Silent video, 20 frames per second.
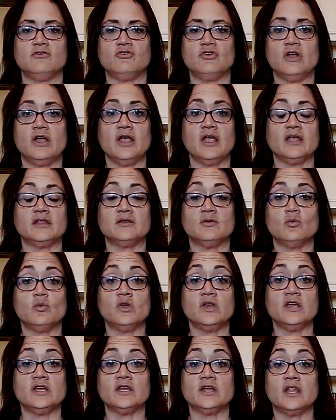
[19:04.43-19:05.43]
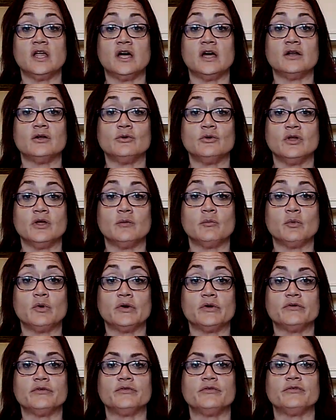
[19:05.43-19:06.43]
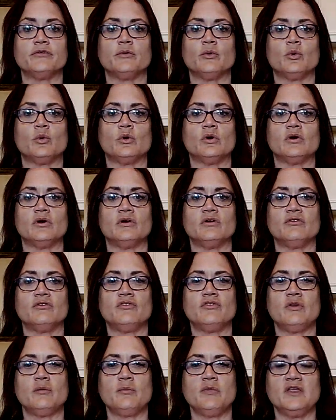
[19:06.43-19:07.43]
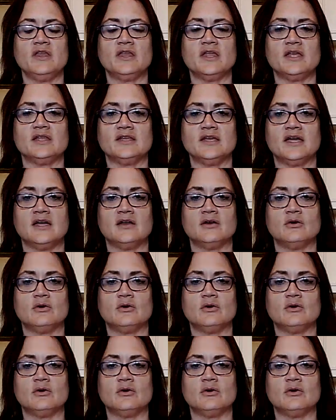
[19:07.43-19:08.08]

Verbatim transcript: try and get the winning lotto numbers or something like that,